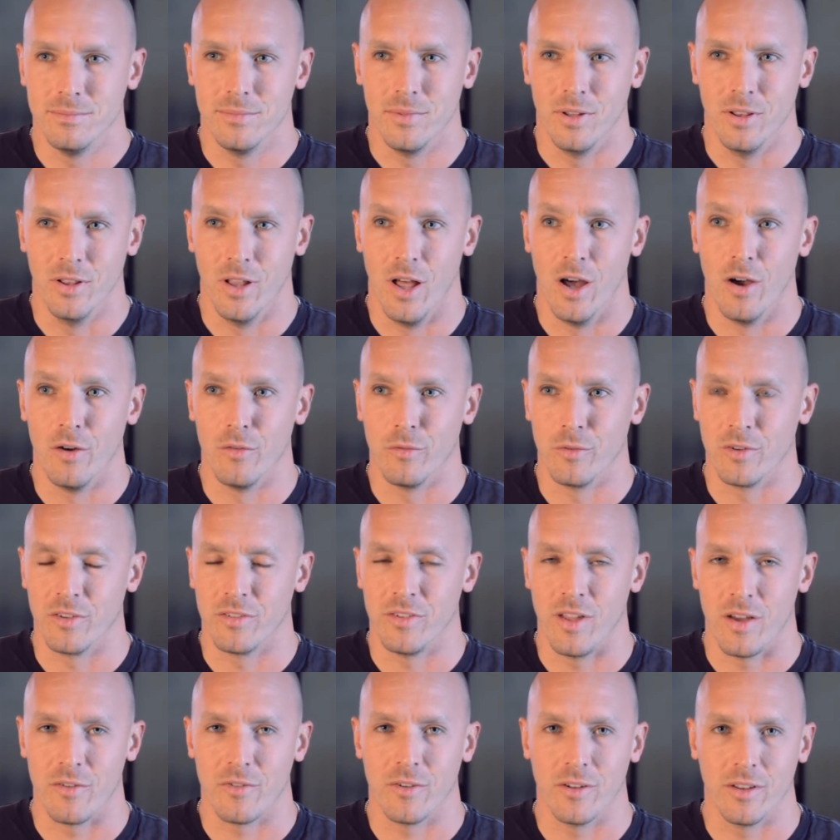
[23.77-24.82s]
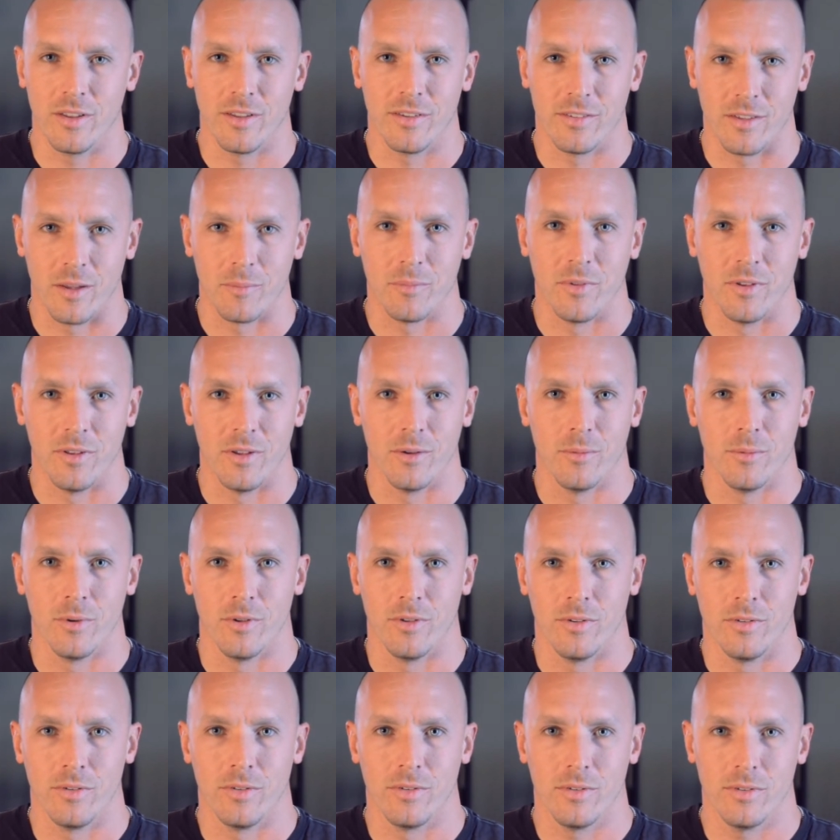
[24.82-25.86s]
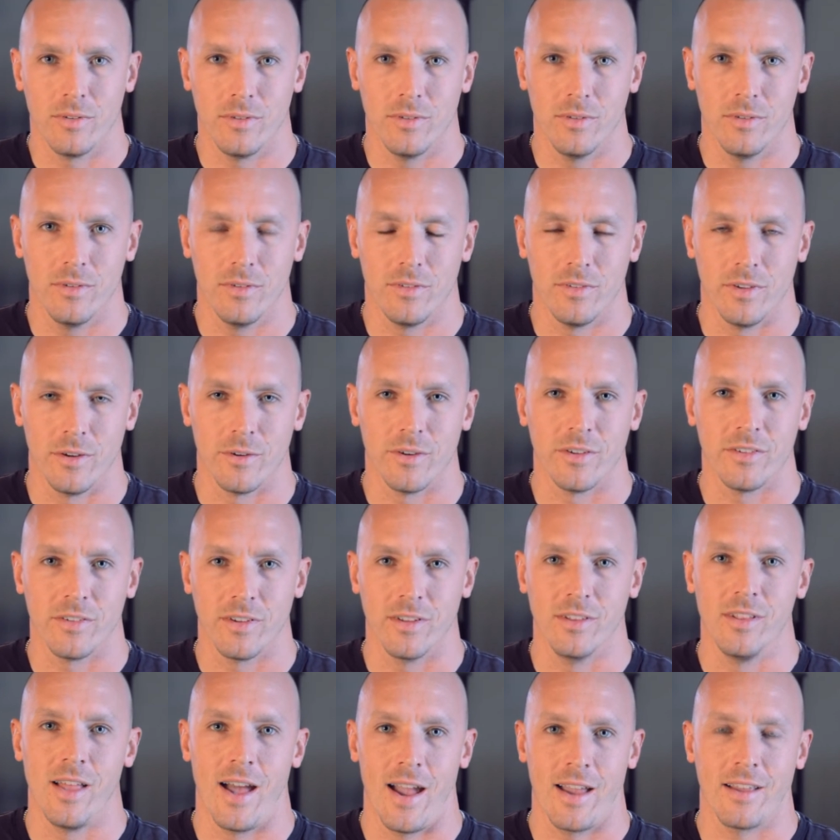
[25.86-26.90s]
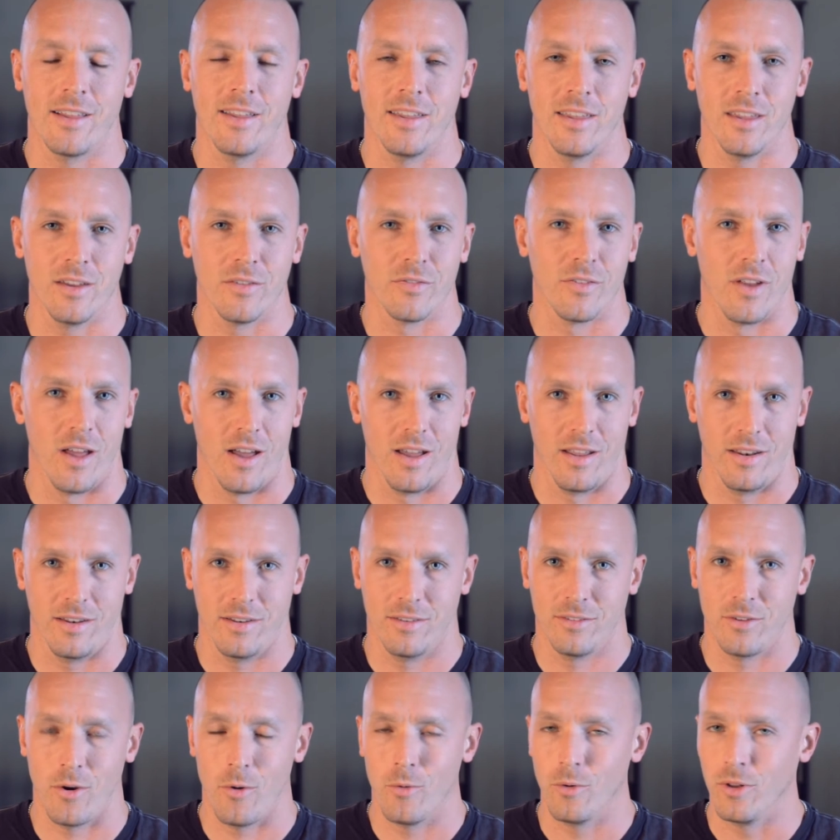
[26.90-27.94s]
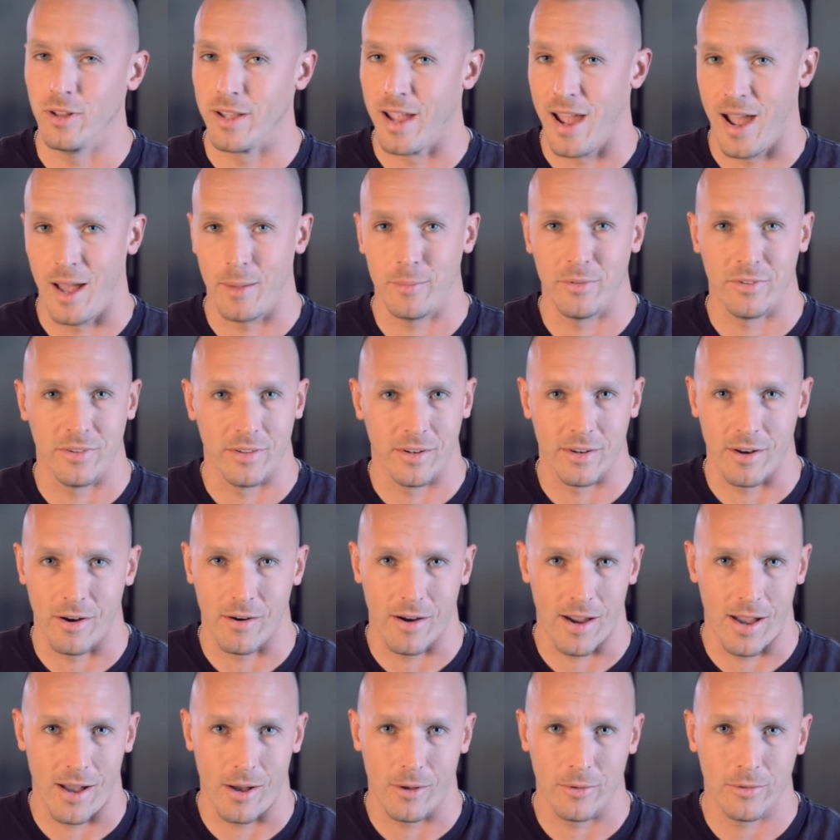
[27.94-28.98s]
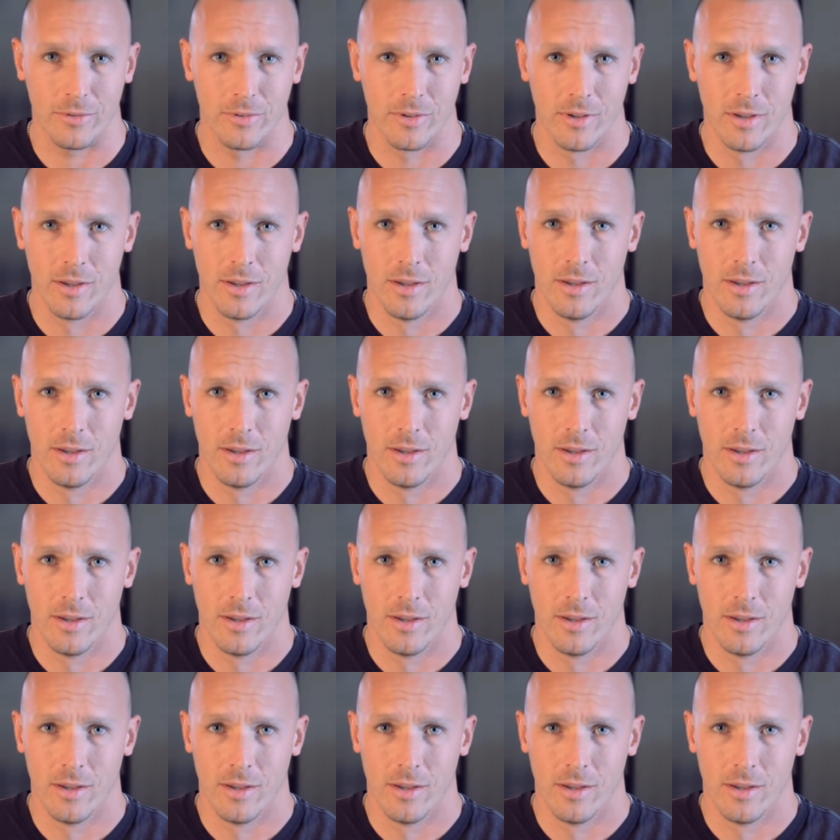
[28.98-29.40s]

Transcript: Love was definitely something that was seriously lacking, if not totally absent in our house.